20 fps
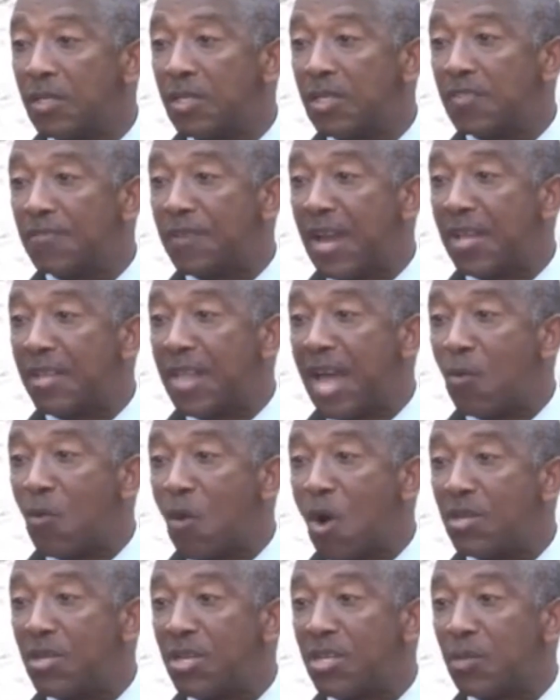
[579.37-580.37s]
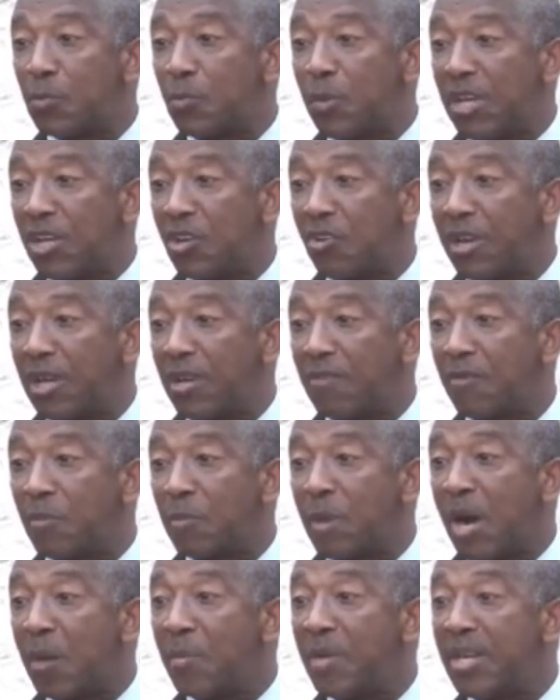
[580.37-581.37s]
This fella that wanted to play cricket
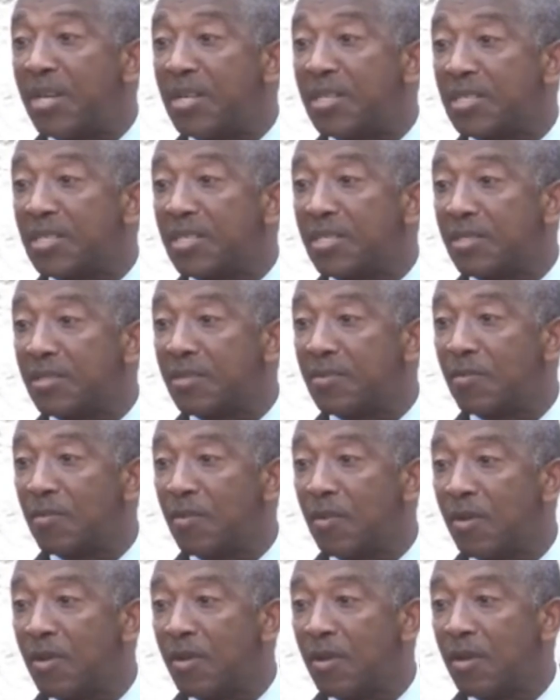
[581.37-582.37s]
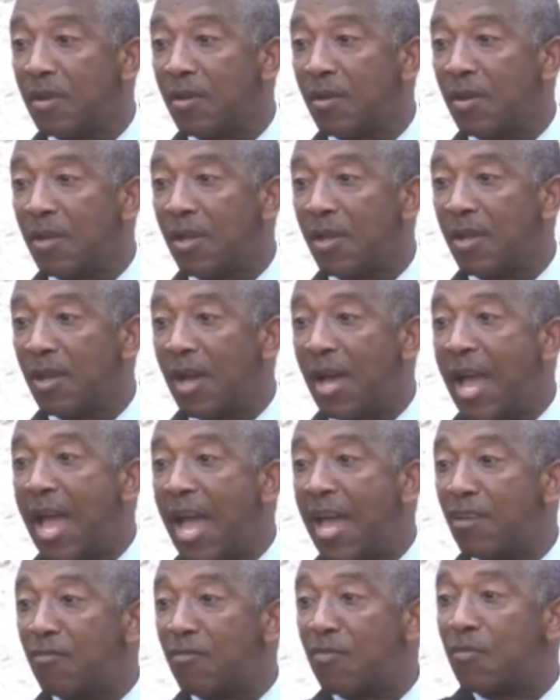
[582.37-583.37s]
for Barbados,
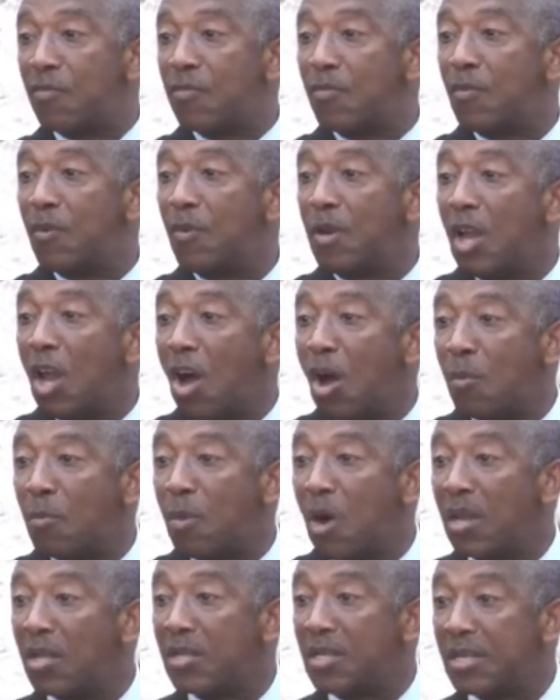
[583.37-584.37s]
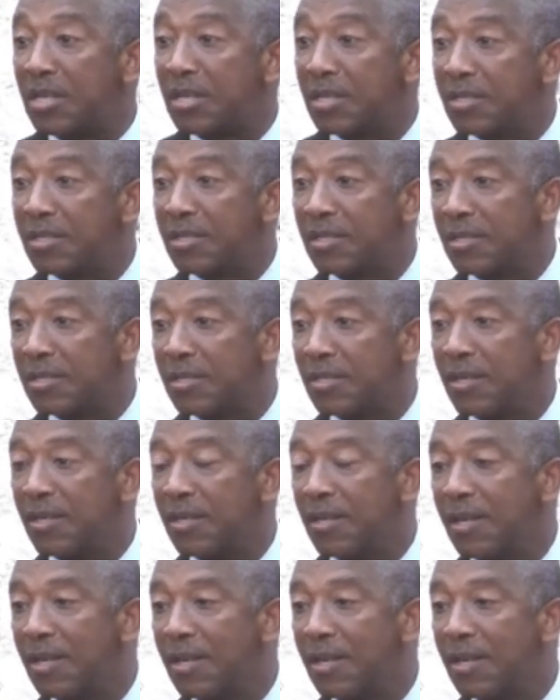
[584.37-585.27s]
ahead of law and politics,